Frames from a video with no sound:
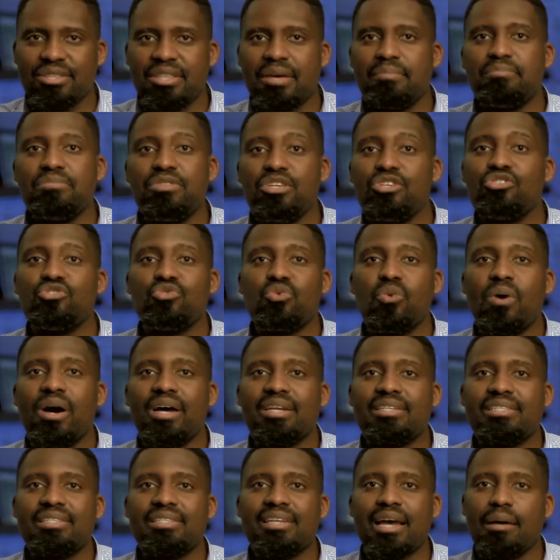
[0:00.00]
to them these
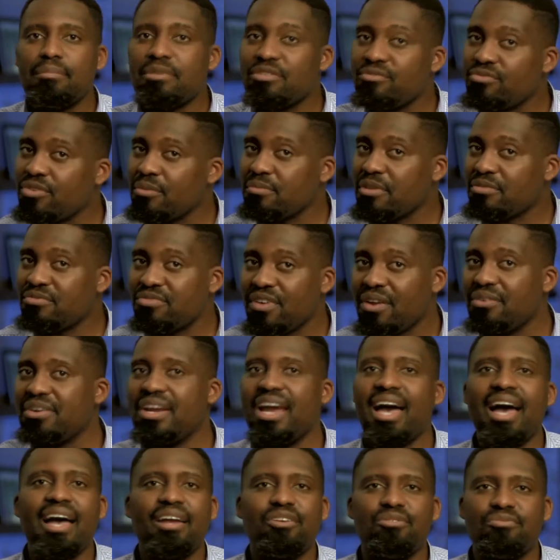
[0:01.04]
words coming from the very
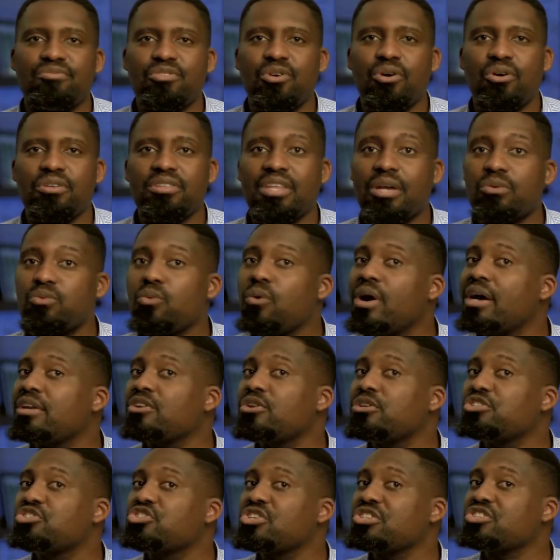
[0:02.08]
heart of God that were
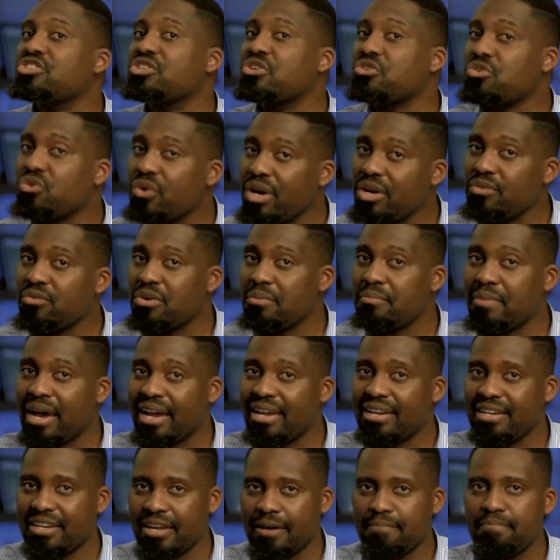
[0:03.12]
not just a great
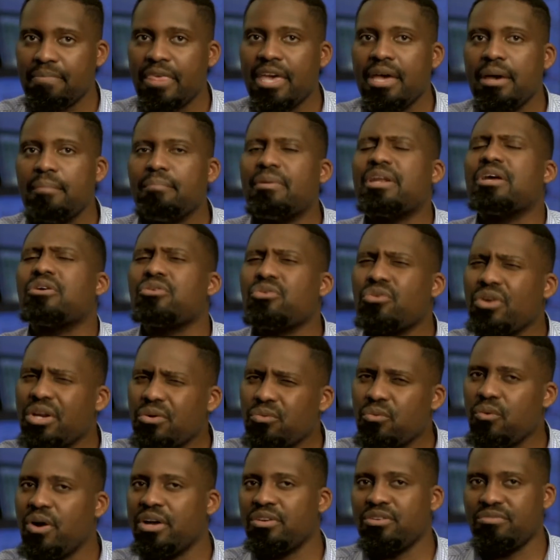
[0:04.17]
reminder, but a great
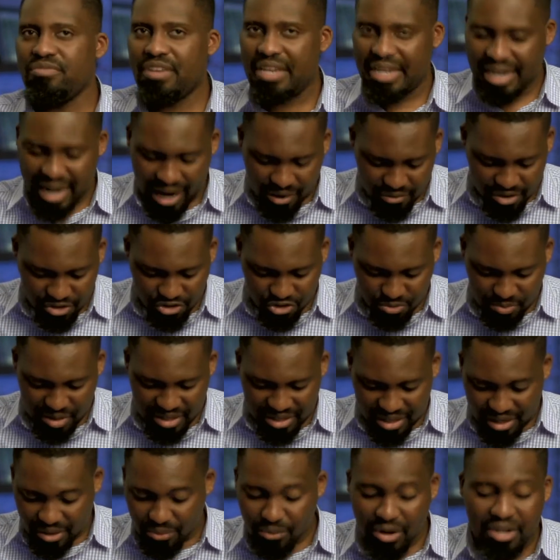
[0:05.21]
word of encouragement
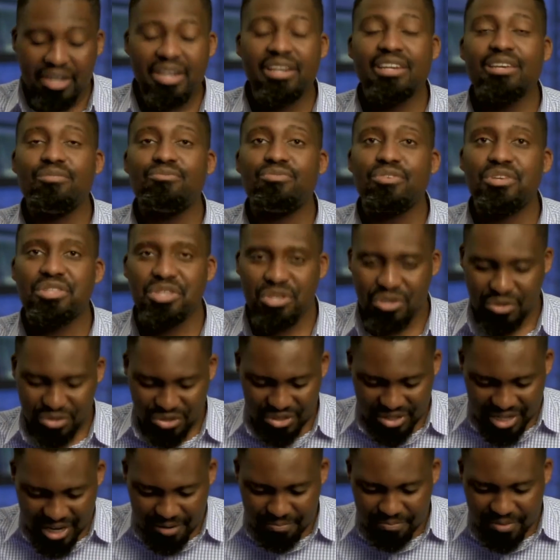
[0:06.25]
that I want to leave with you
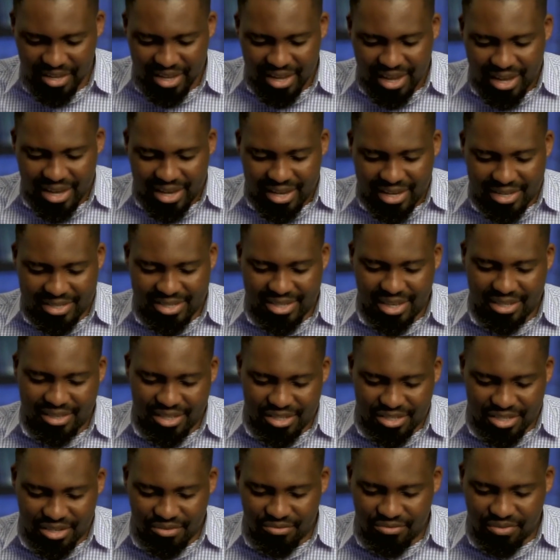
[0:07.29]
today. He said
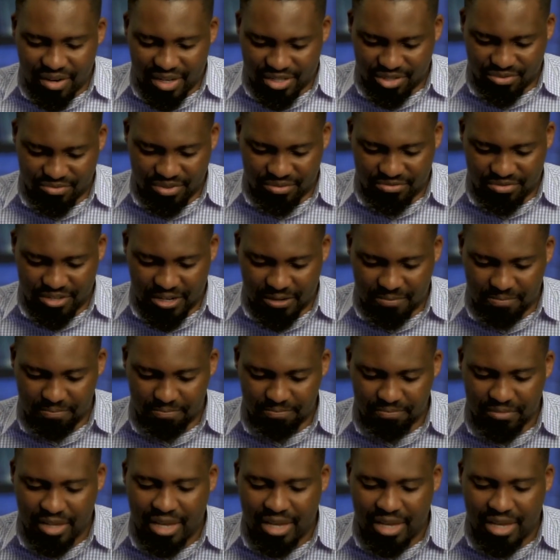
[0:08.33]
this in verse 15,